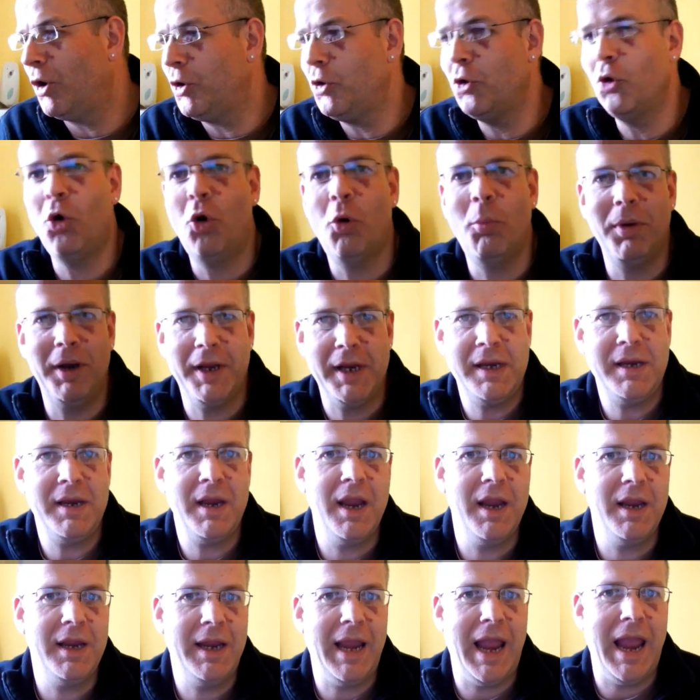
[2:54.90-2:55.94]
I normally
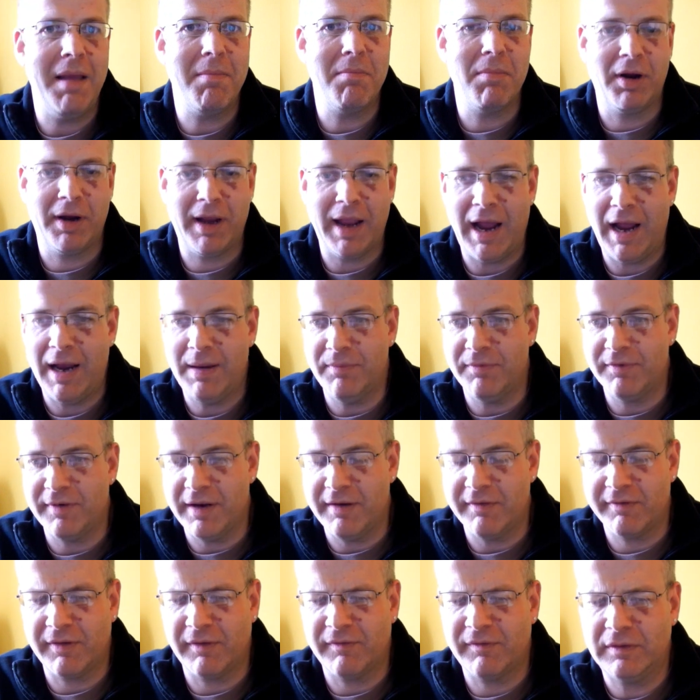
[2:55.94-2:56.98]
get my games
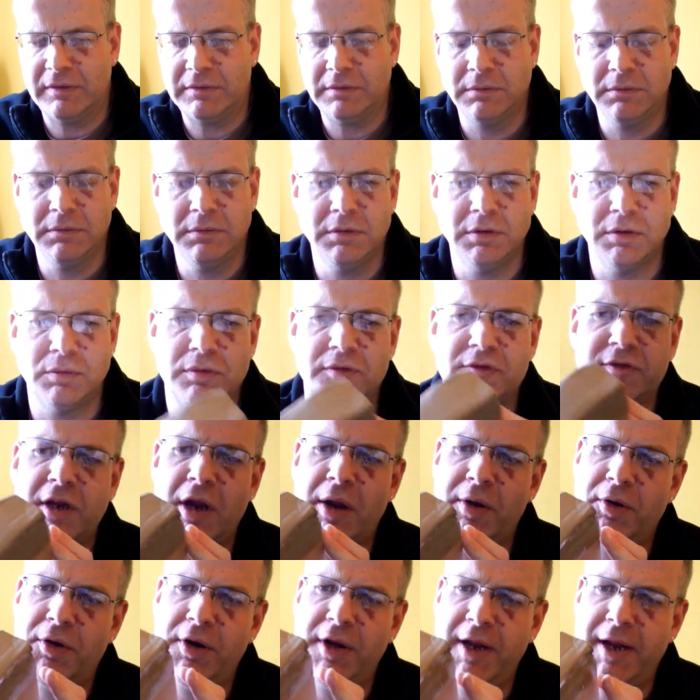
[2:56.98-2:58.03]
in, so I thought, ooh, what's
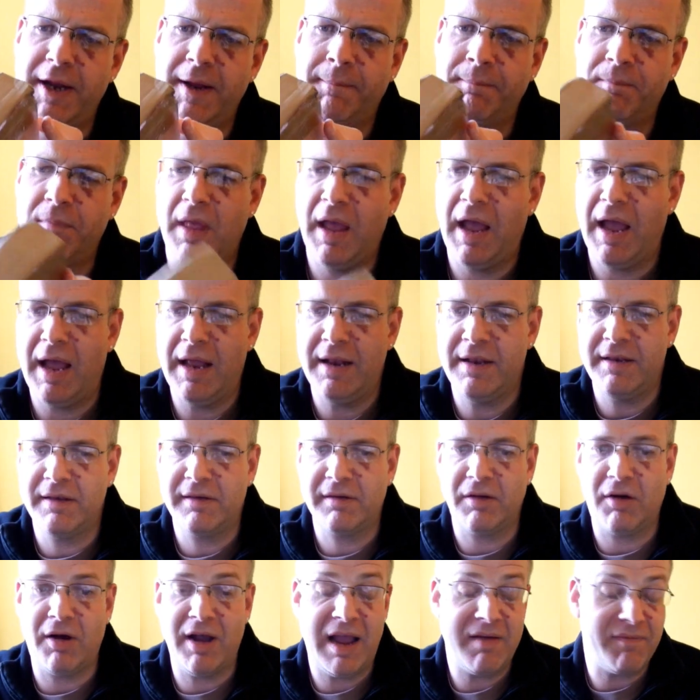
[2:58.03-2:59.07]
going on here? And
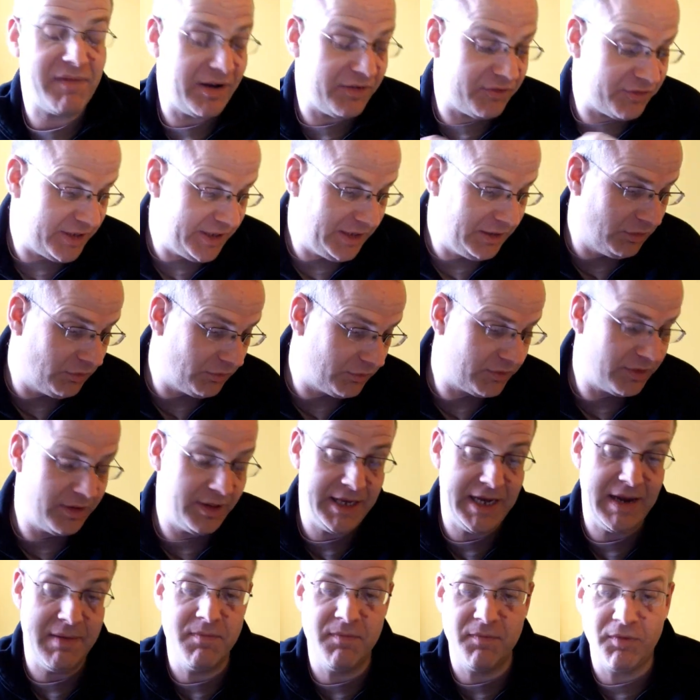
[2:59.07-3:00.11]
I have actually looked at
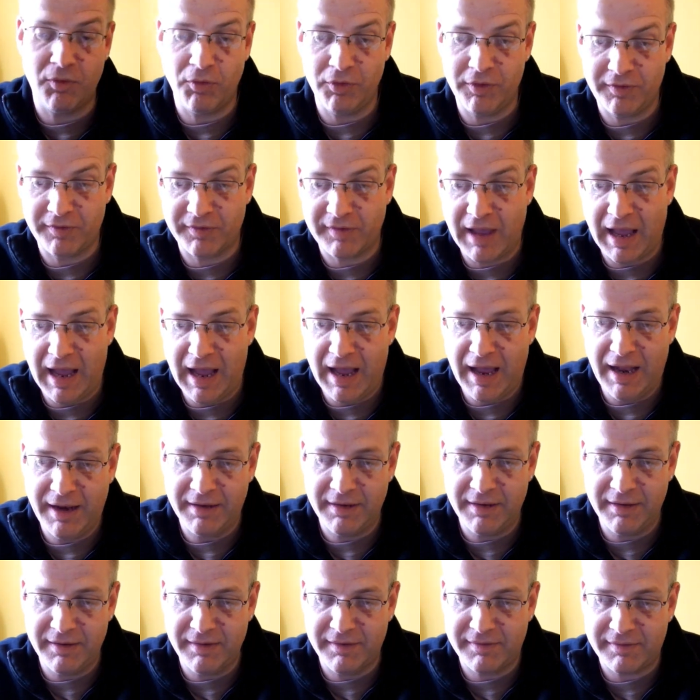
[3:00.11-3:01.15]
the invoice,
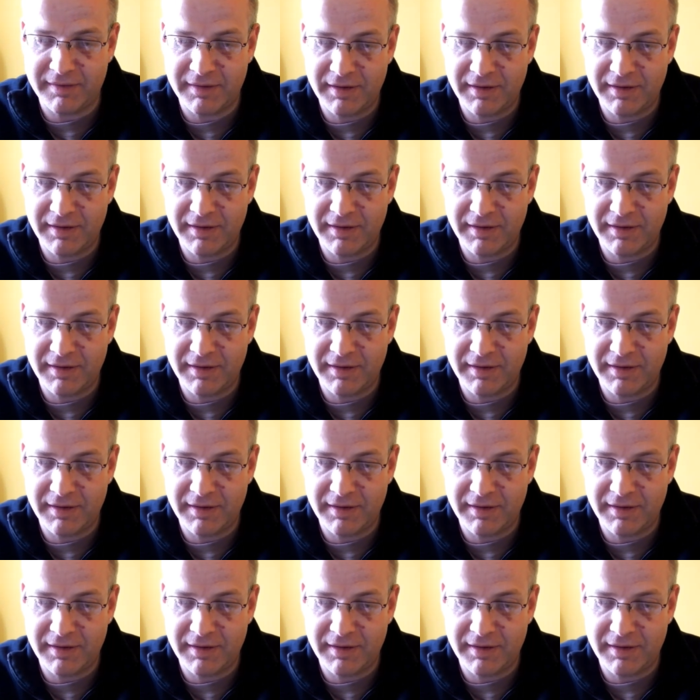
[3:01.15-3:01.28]
and